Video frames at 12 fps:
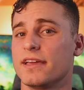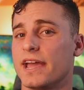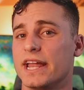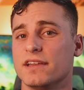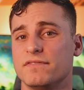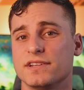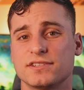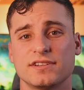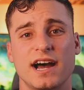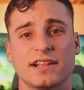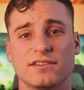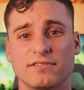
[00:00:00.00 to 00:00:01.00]
And if it's
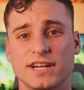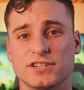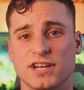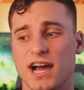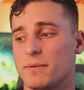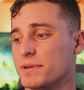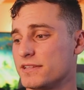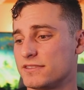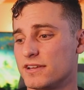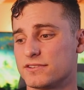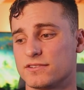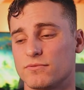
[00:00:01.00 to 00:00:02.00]
not the right job, it
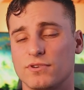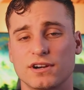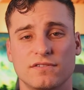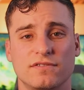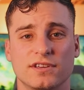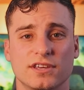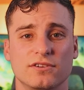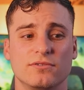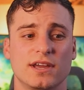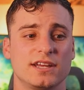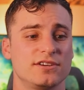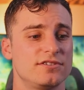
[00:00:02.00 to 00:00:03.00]
doesn't work for you,
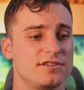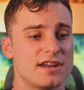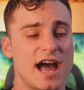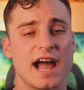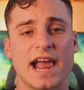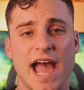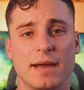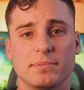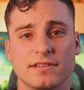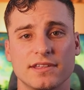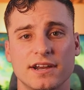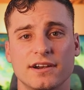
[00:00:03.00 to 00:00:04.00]
and you're not
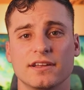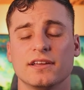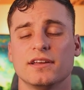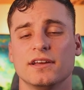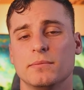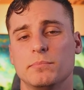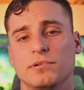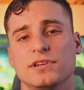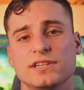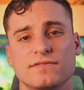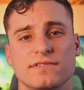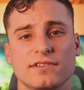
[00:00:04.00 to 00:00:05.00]
happy there,
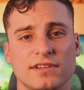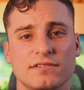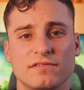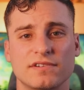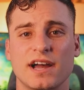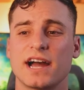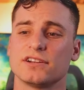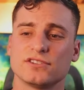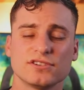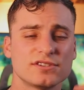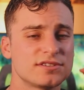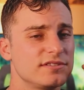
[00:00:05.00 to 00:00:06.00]
please, for the love of God,
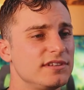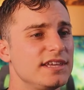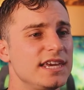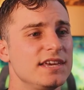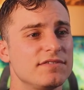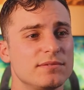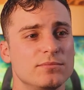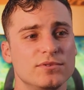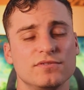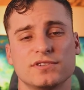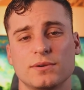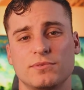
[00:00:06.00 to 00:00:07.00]
just leave and
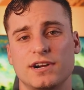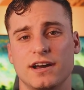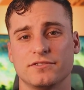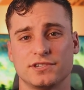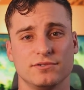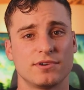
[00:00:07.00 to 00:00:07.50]
move somewhere else.